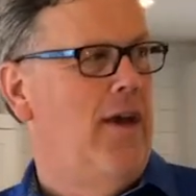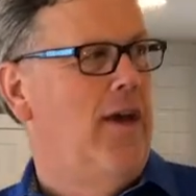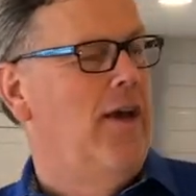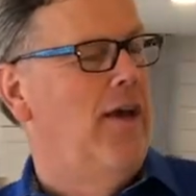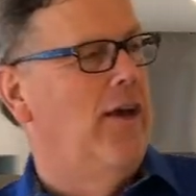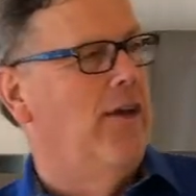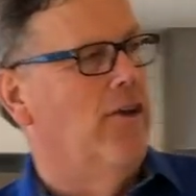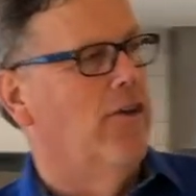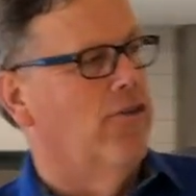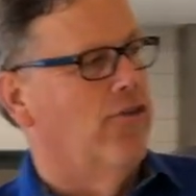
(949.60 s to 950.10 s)

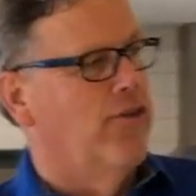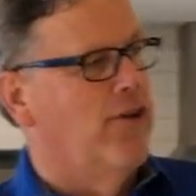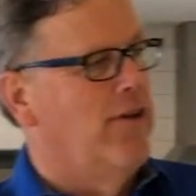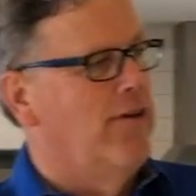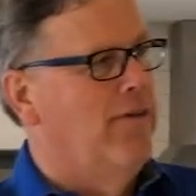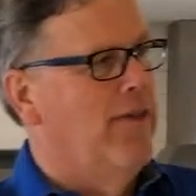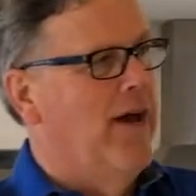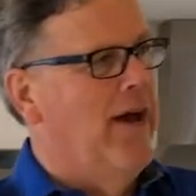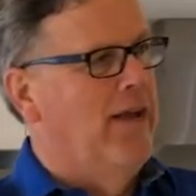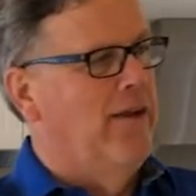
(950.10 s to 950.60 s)
You'll see
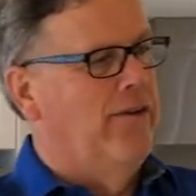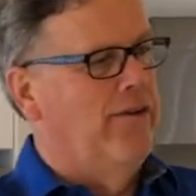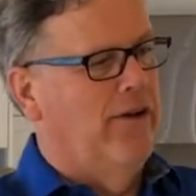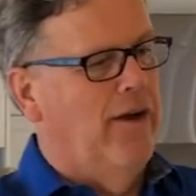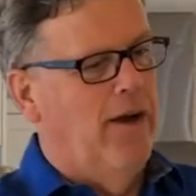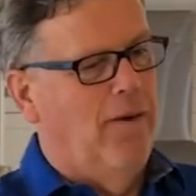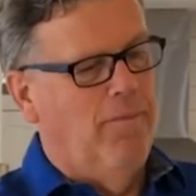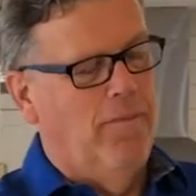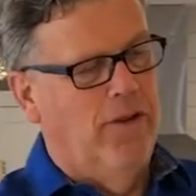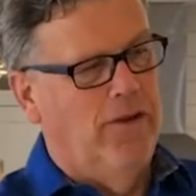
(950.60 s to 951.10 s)
that
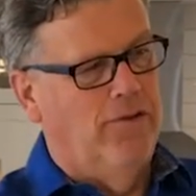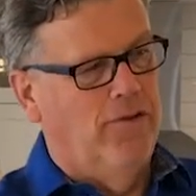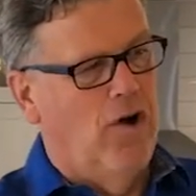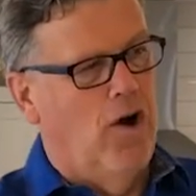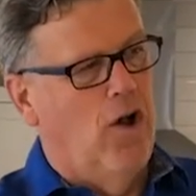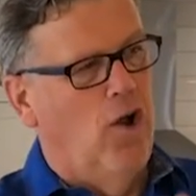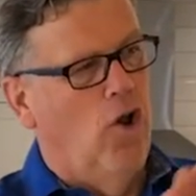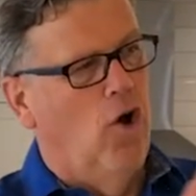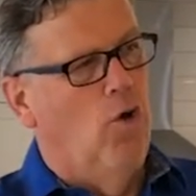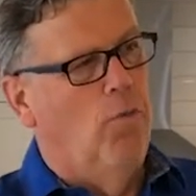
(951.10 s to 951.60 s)
it's
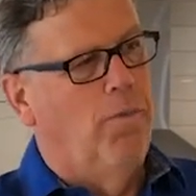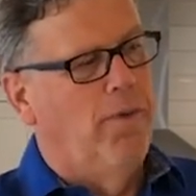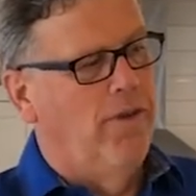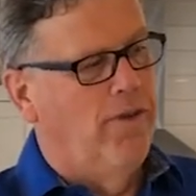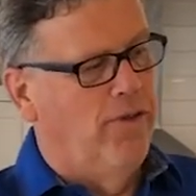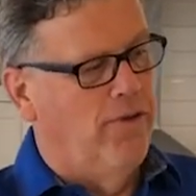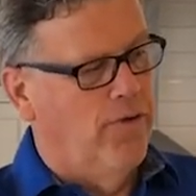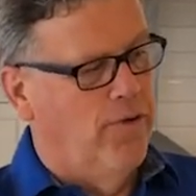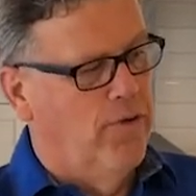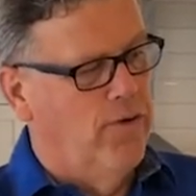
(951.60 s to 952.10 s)
all open
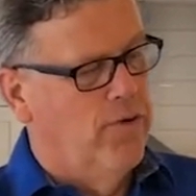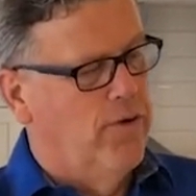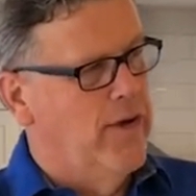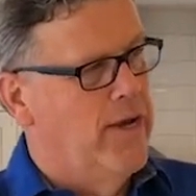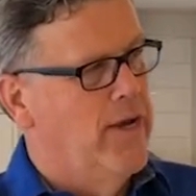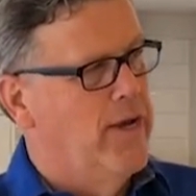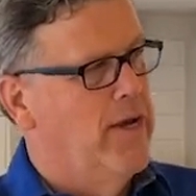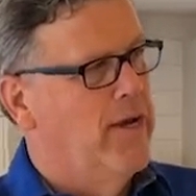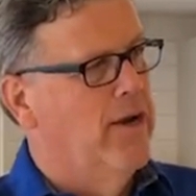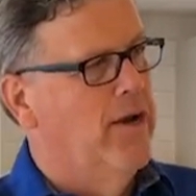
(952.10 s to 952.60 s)
through
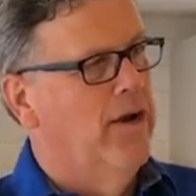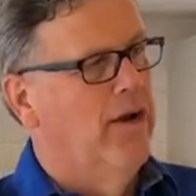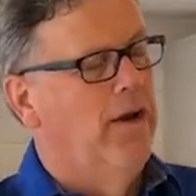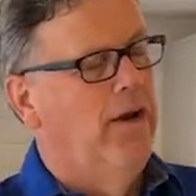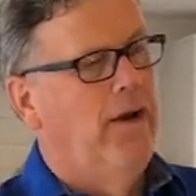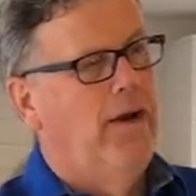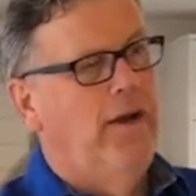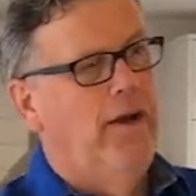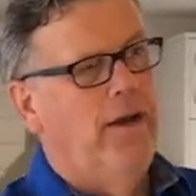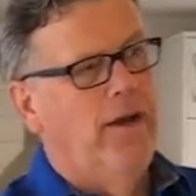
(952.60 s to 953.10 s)
here.
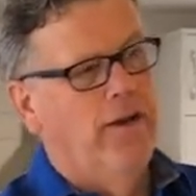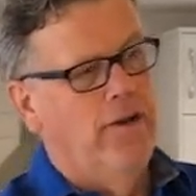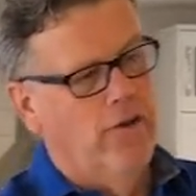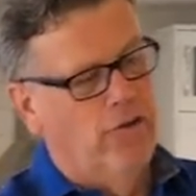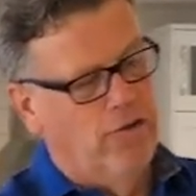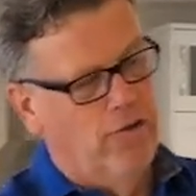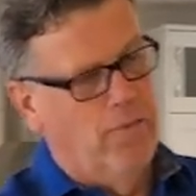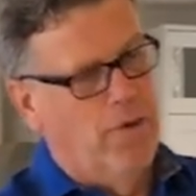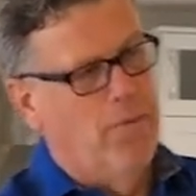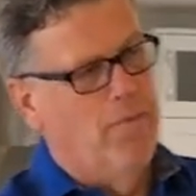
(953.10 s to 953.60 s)
It used
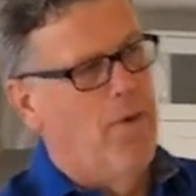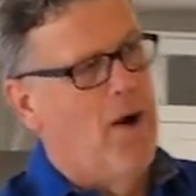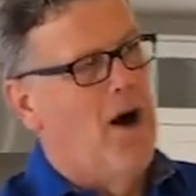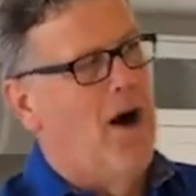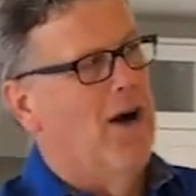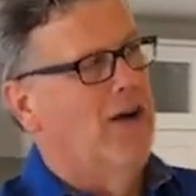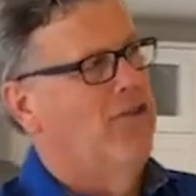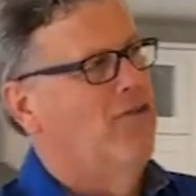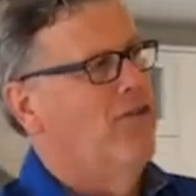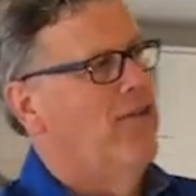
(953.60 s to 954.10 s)
to be
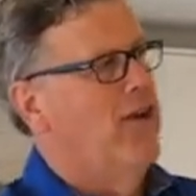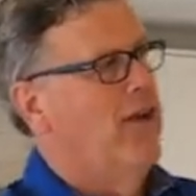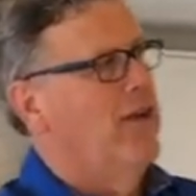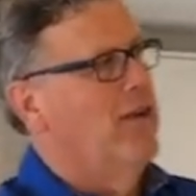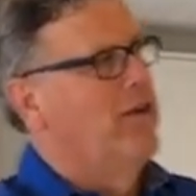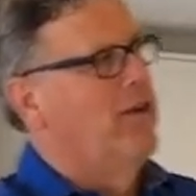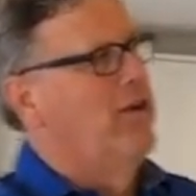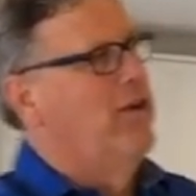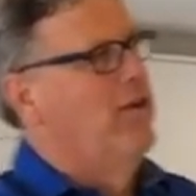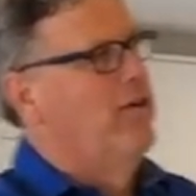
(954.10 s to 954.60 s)
boxed in.
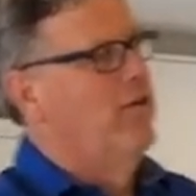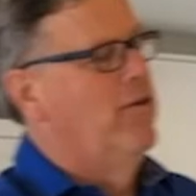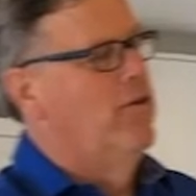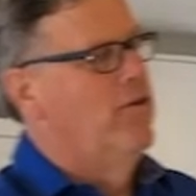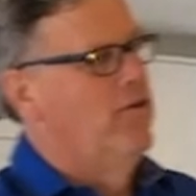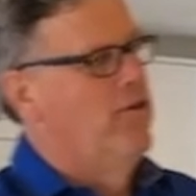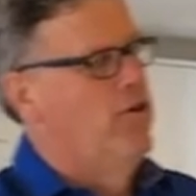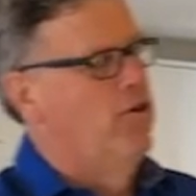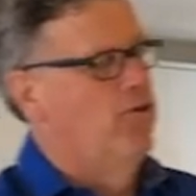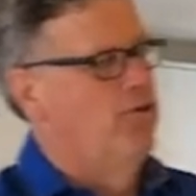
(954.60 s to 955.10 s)
There was
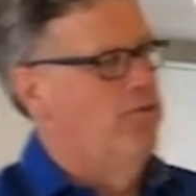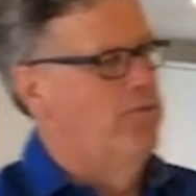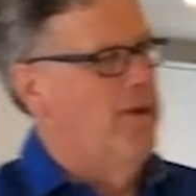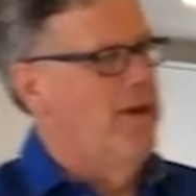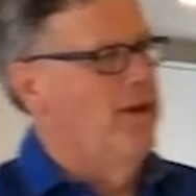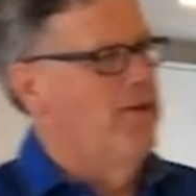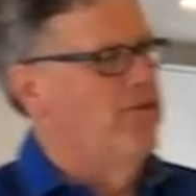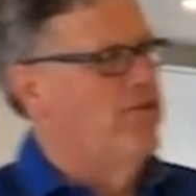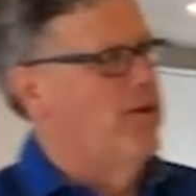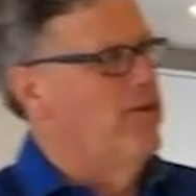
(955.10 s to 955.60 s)
no
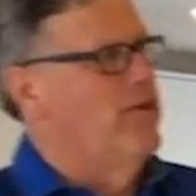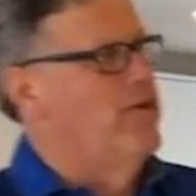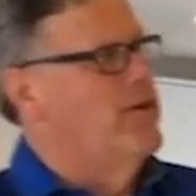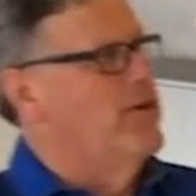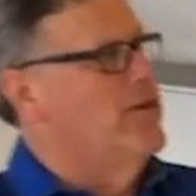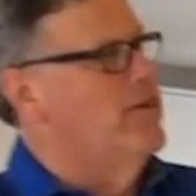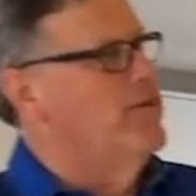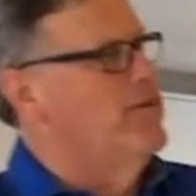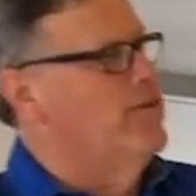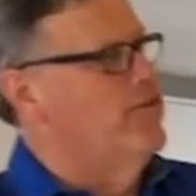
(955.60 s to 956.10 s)
space
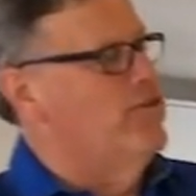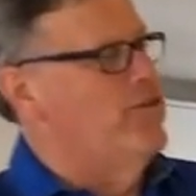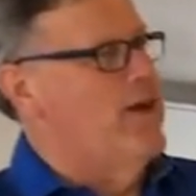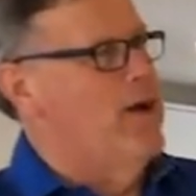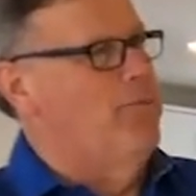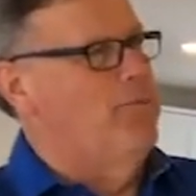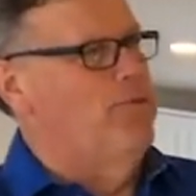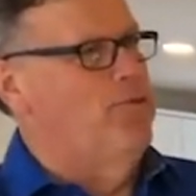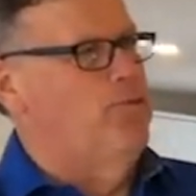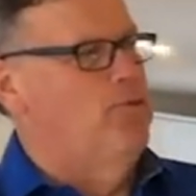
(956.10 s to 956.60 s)
underneath the
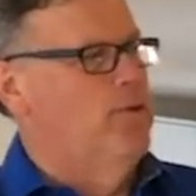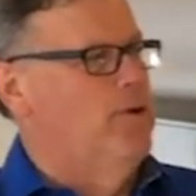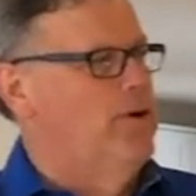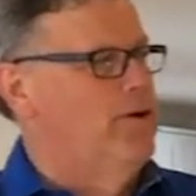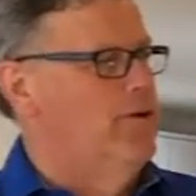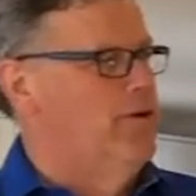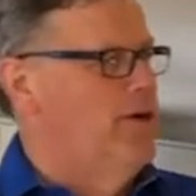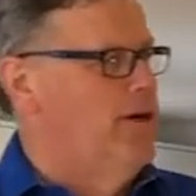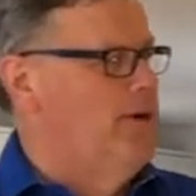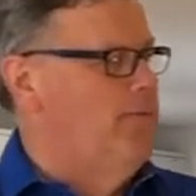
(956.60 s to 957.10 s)
steps where it
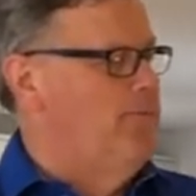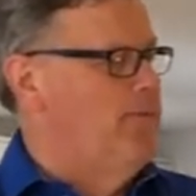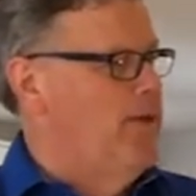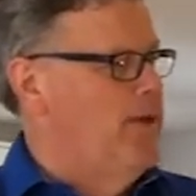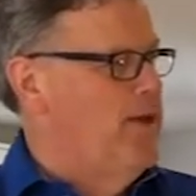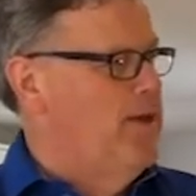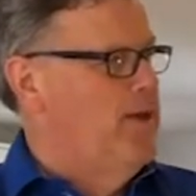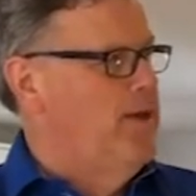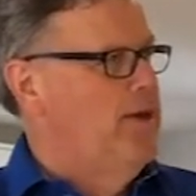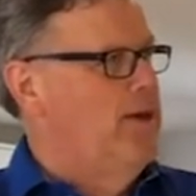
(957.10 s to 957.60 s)

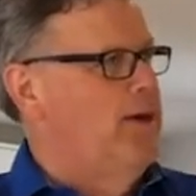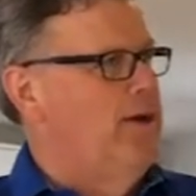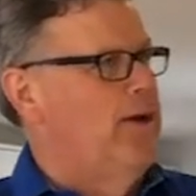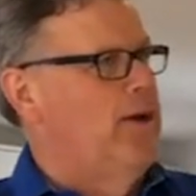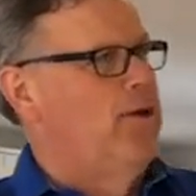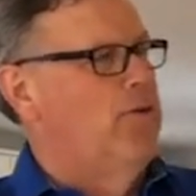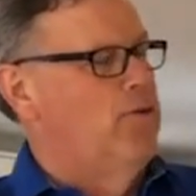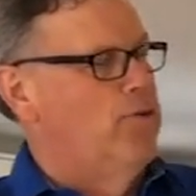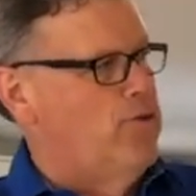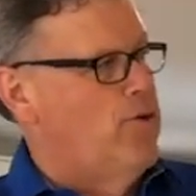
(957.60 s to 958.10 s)

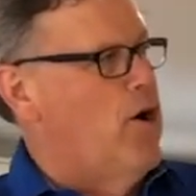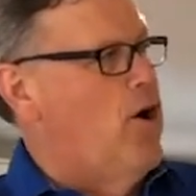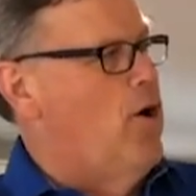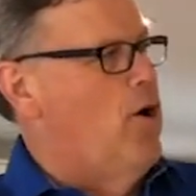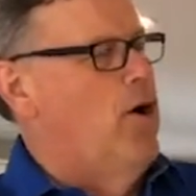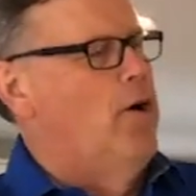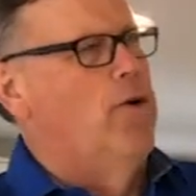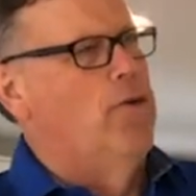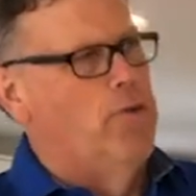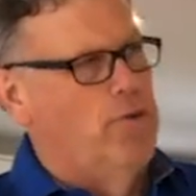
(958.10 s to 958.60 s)

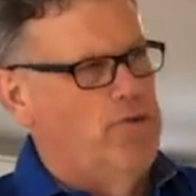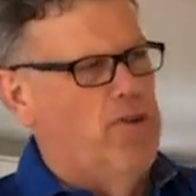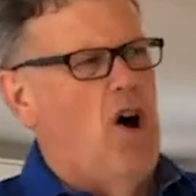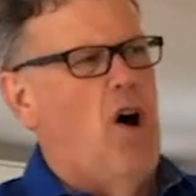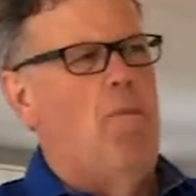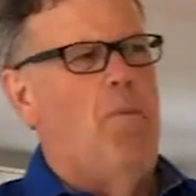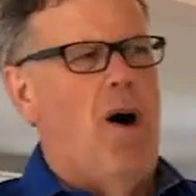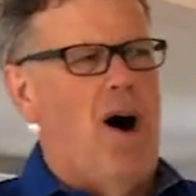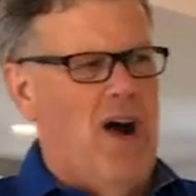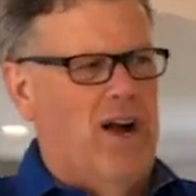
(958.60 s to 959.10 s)
was all
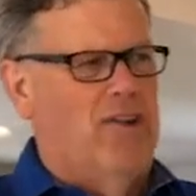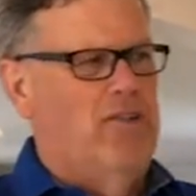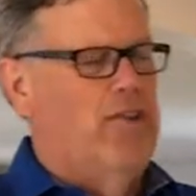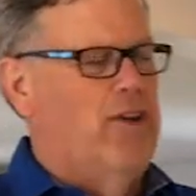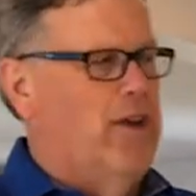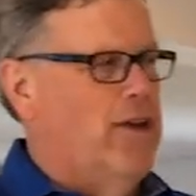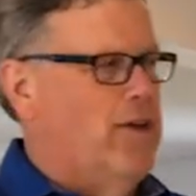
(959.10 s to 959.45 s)
boxed in.